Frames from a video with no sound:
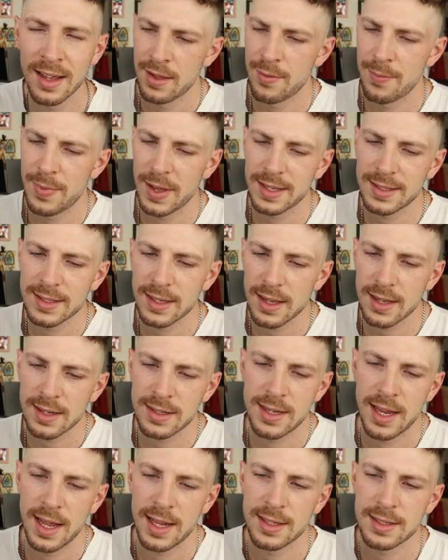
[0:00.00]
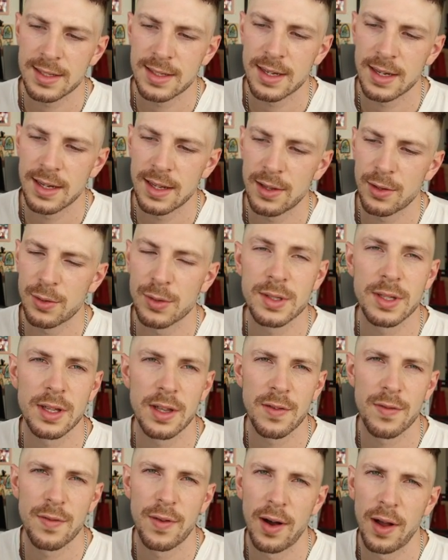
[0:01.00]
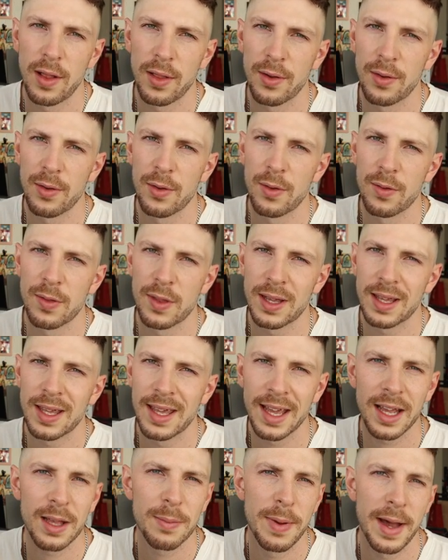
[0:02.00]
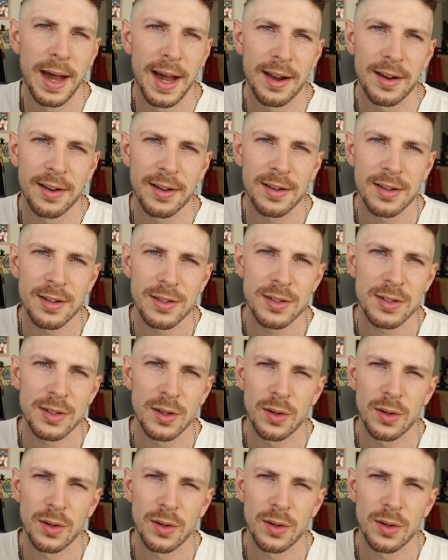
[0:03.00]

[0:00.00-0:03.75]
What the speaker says: The bass line tends to loosely follow the kick pattern.